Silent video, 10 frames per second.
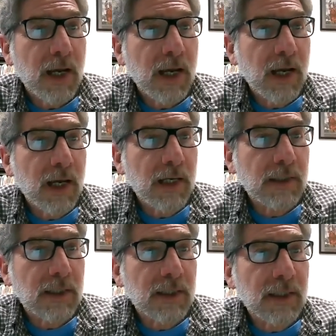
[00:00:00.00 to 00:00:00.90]

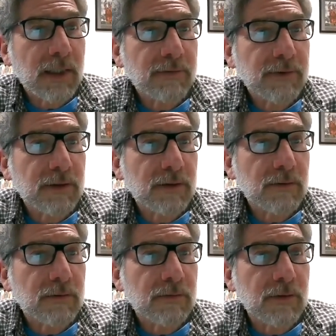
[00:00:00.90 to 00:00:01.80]
And I have to
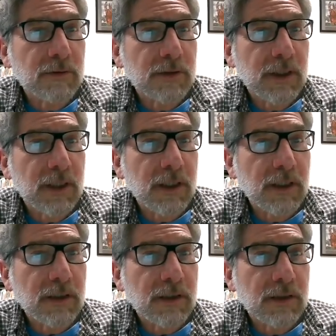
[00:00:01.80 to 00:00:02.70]

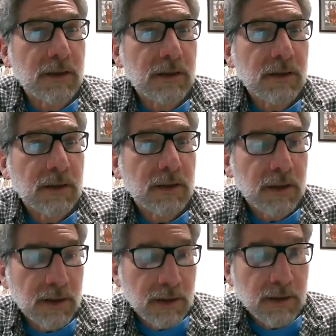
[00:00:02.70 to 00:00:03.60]
rotate,
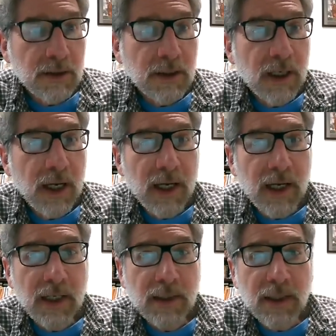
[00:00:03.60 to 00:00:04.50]

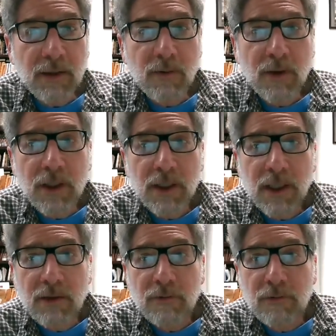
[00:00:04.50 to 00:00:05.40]
and I want to
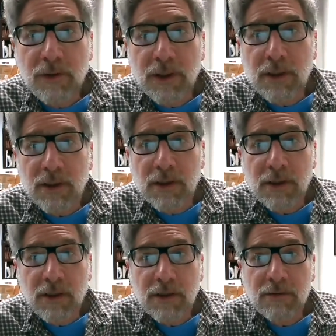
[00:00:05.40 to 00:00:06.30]
get rid
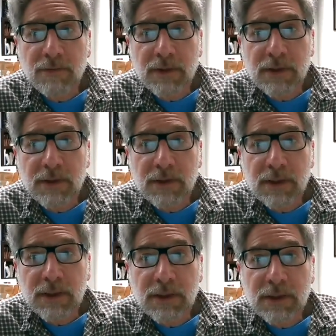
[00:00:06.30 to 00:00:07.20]
of this.